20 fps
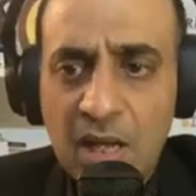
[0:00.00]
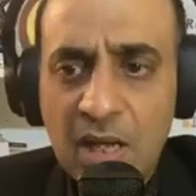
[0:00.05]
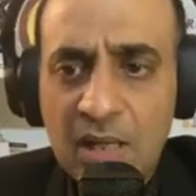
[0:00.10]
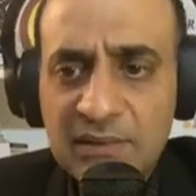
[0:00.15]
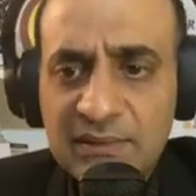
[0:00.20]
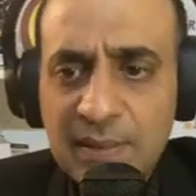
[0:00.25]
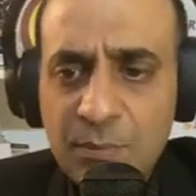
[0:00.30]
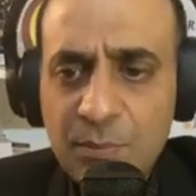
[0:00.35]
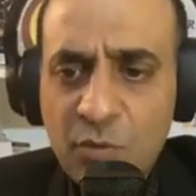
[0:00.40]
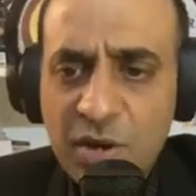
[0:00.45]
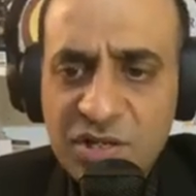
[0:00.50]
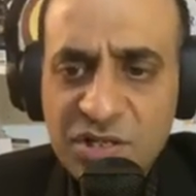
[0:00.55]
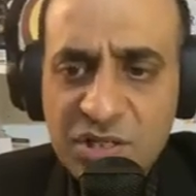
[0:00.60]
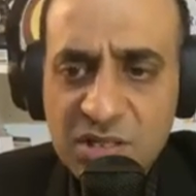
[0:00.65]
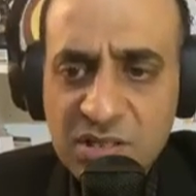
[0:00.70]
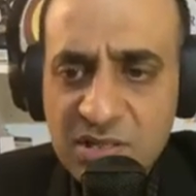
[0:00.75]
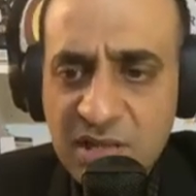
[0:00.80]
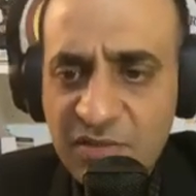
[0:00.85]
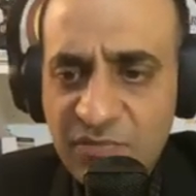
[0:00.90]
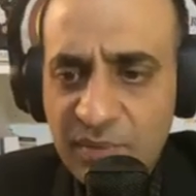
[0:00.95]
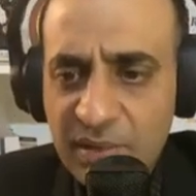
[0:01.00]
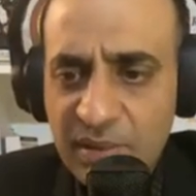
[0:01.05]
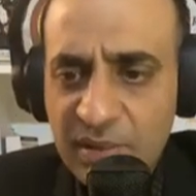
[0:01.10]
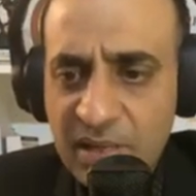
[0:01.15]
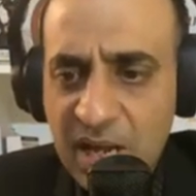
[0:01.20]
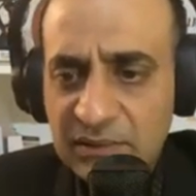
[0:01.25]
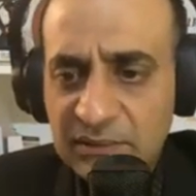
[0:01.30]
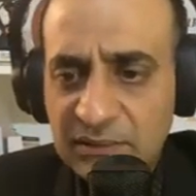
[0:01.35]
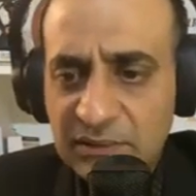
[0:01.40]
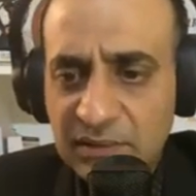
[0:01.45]
Some questions have been
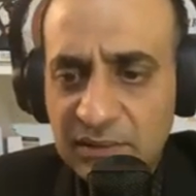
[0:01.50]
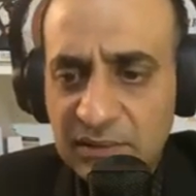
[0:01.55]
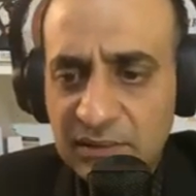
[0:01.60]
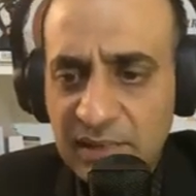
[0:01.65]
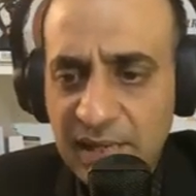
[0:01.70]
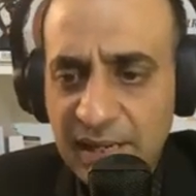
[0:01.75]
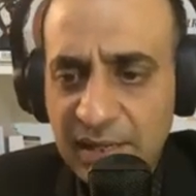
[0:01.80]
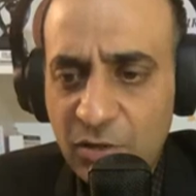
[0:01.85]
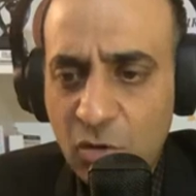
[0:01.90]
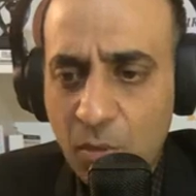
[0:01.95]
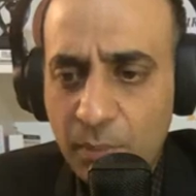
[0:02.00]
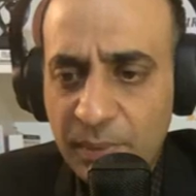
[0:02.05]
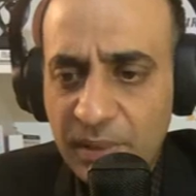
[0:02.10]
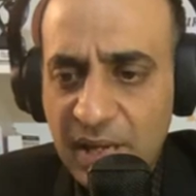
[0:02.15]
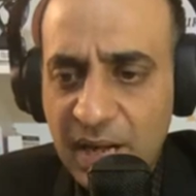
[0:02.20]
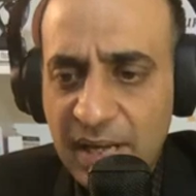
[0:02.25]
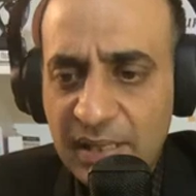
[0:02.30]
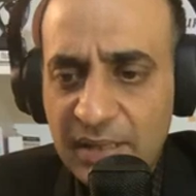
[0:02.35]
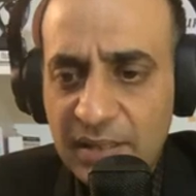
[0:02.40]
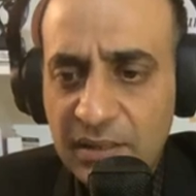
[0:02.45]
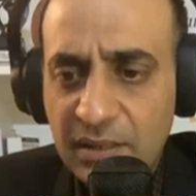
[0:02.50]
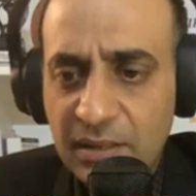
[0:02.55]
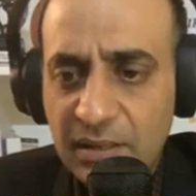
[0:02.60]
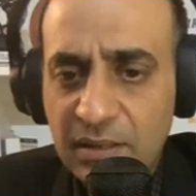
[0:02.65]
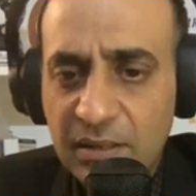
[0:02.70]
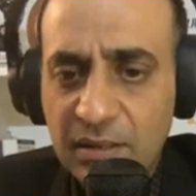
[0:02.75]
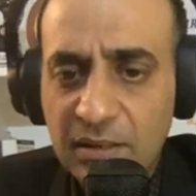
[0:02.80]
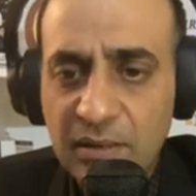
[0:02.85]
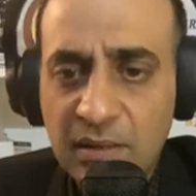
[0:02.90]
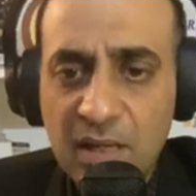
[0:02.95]
asked, like copyright.
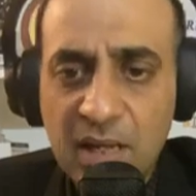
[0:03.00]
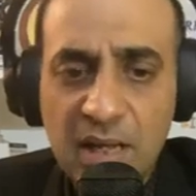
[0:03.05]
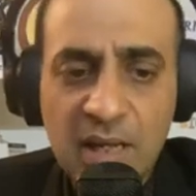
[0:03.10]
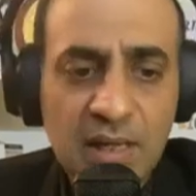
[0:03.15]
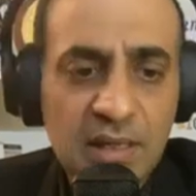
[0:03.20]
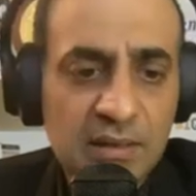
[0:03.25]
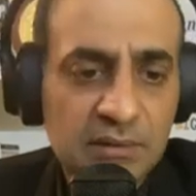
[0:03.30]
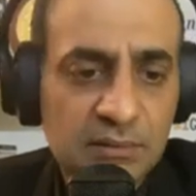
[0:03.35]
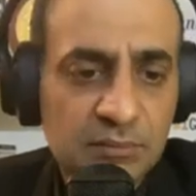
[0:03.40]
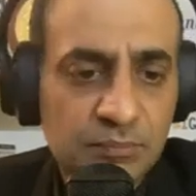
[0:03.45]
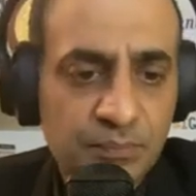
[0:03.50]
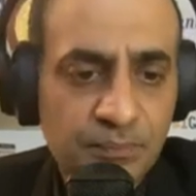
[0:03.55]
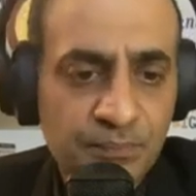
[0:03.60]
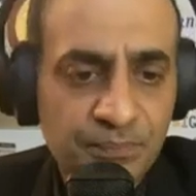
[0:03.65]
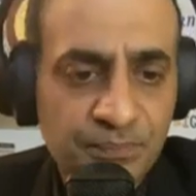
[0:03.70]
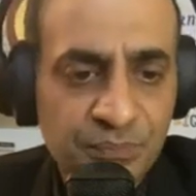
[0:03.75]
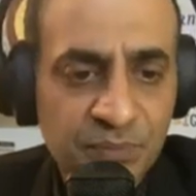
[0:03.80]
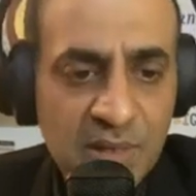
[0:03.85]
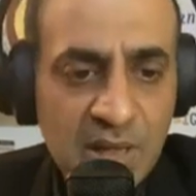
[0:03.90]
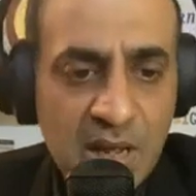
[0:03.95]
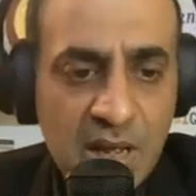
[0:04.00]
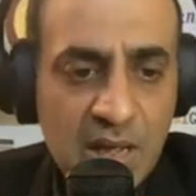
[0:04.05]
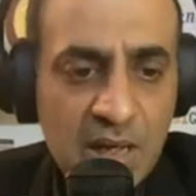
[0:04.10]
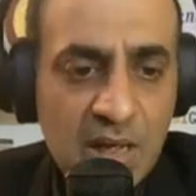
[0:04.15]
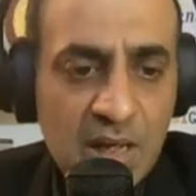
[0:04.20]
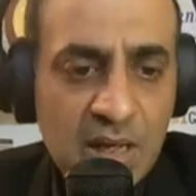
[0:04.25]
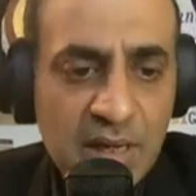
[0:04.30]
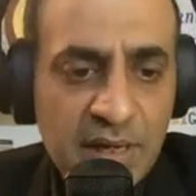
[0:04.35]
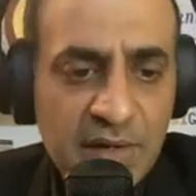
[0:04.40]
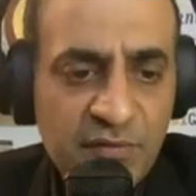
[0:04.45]

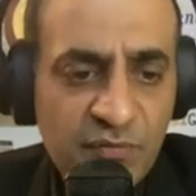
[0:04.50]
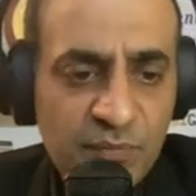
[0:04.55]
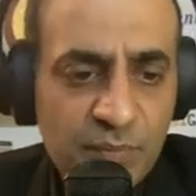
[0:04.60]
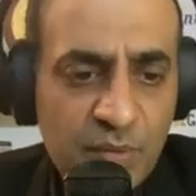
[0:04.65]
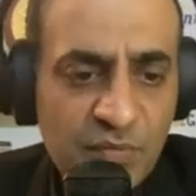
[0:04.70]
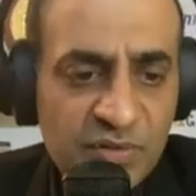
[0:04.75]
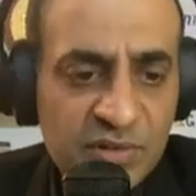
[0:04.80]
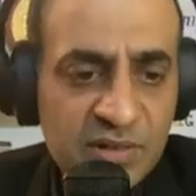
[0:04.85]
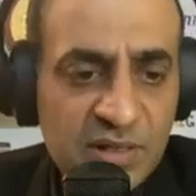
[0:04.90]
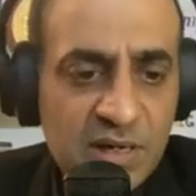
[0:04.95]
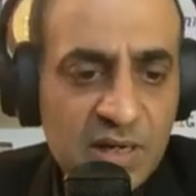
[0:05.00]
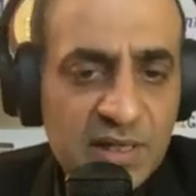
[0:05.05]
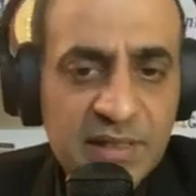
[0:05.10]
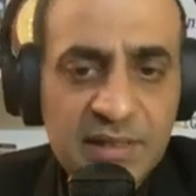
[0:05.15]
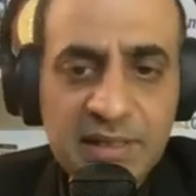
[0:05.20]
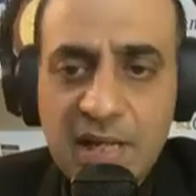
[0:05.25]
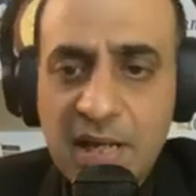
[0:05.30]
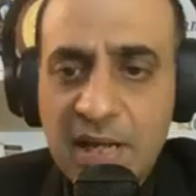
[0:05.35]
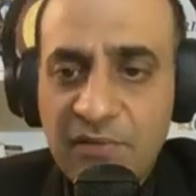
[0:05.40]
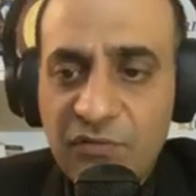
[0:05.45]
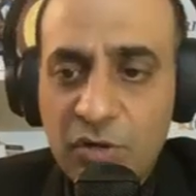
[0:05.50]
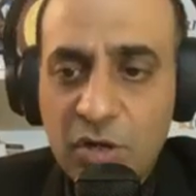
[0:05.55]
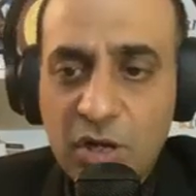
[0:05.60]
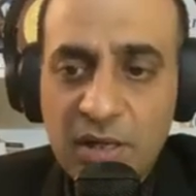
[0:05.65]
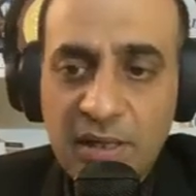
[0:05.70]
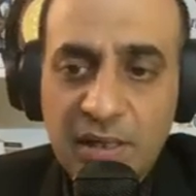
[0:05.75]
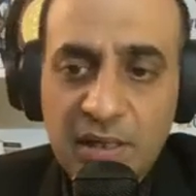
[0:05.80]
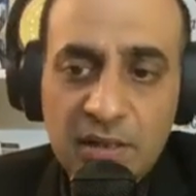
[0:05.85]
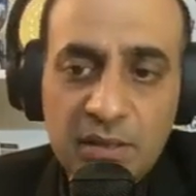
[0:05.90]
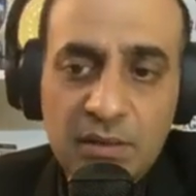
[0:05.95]
If Professor Arinda, if you are
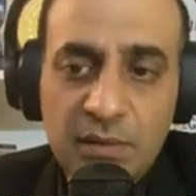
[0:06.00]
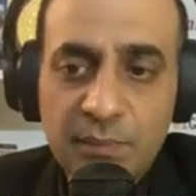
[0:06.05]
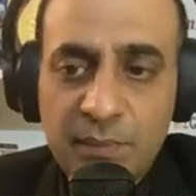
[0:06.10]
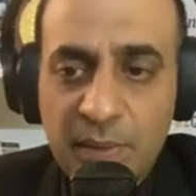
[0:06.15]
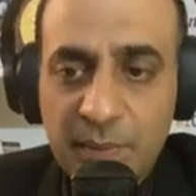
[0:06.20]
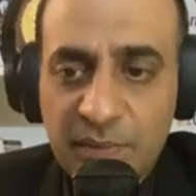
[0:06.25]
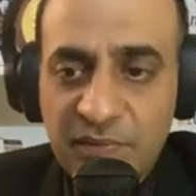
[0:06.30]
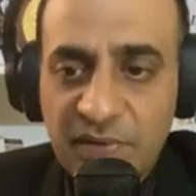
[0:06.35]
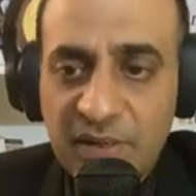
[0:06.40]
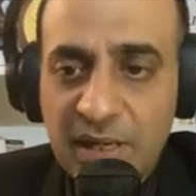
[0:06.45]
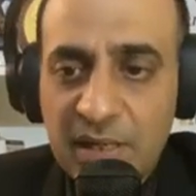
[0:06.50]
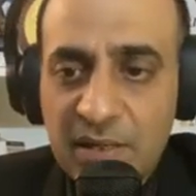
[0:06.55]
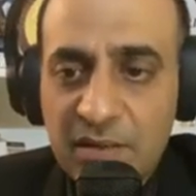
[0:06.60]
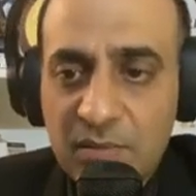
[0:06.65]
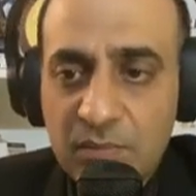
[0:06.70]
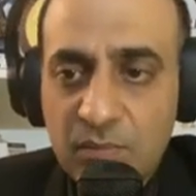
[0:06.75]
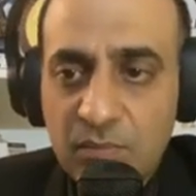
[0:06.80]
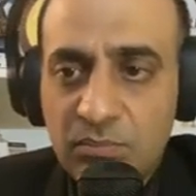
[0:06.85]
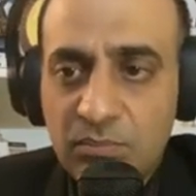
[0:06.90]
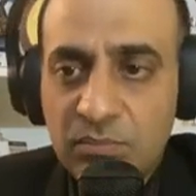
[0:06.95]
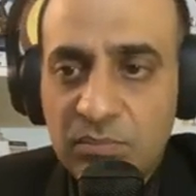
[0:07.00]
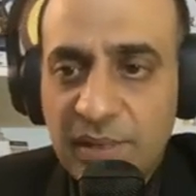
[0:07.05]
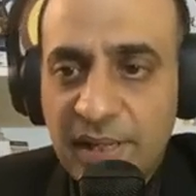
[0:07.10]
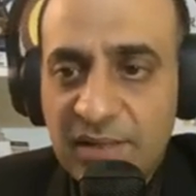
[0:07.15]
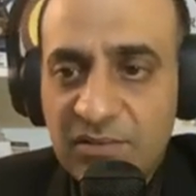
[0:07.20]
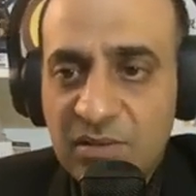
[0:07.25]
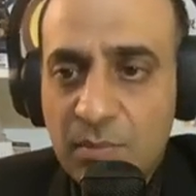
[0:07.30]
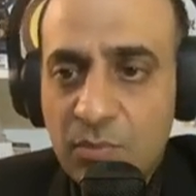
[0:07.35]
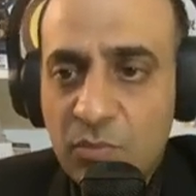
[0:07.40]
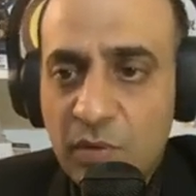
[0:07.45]
here, maybe we can
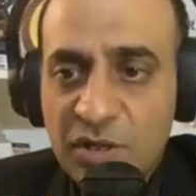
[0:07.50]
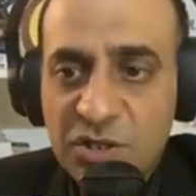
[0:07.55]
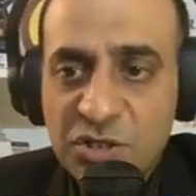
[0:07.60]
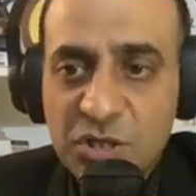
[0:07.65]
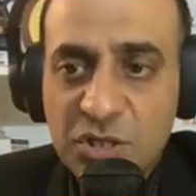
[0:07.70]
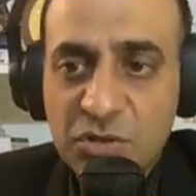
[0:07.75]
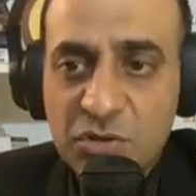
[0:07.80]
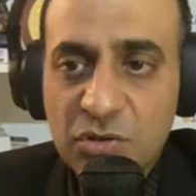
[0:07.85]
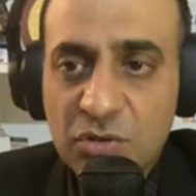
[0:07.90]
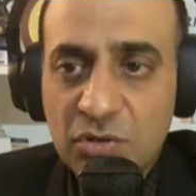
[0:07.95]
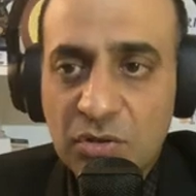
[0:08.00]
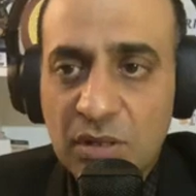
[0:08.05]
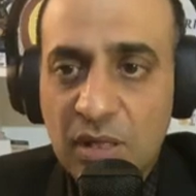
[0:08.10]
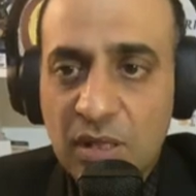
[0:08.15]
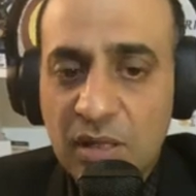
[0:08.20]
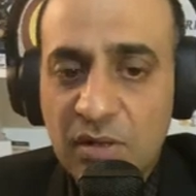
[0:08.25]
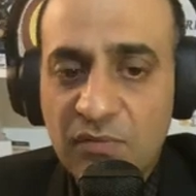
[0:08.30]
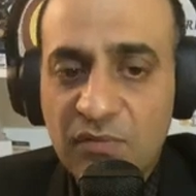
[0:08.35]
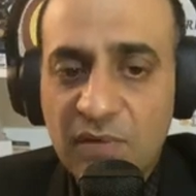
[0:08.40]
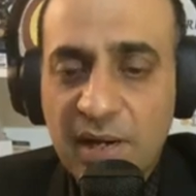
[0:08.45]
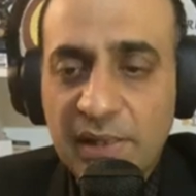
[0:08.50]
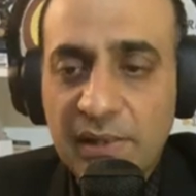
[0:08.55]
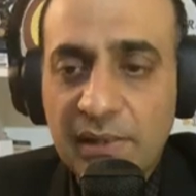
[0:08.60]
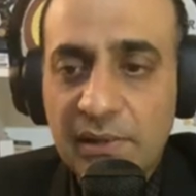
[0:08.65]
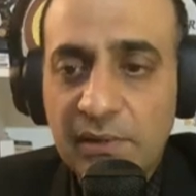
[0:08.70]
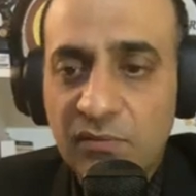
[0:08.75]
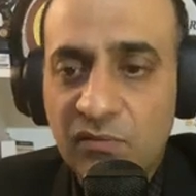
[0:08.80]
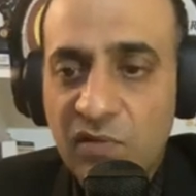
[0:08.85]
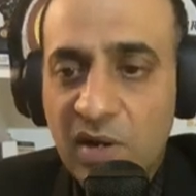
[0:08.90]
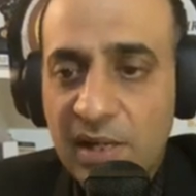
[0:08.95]
take some questions
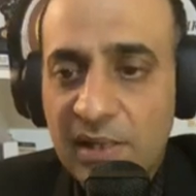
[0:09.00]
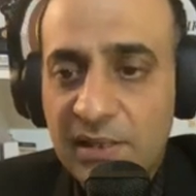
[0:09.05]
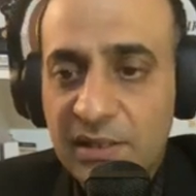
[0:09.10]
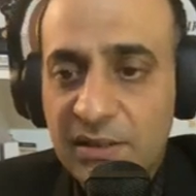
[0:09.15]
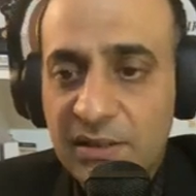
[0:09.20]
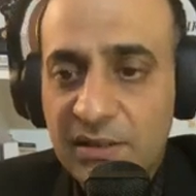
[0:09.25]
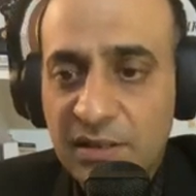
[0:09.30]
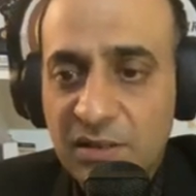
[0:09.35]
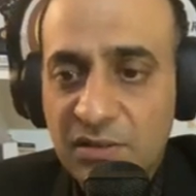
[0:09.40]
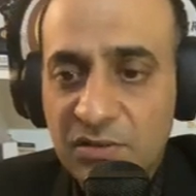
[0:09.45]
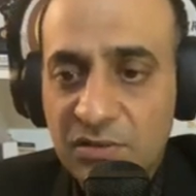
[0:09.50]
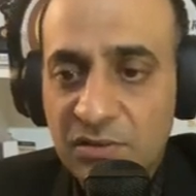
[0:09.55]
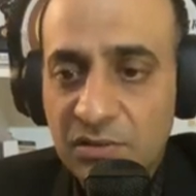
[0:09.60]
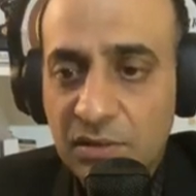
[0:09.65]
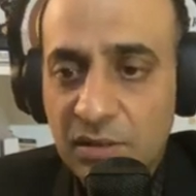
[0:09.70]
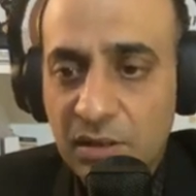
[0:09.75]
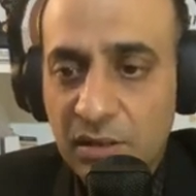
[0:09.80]
while Nitin is,